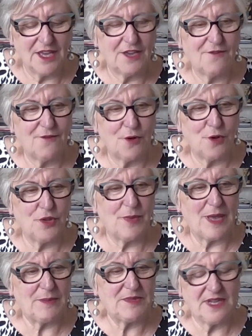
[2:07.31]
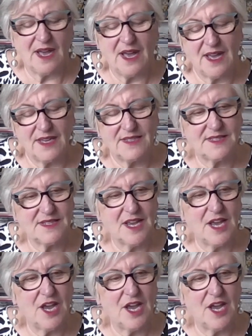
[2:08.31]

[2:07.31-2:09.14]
if all the baptized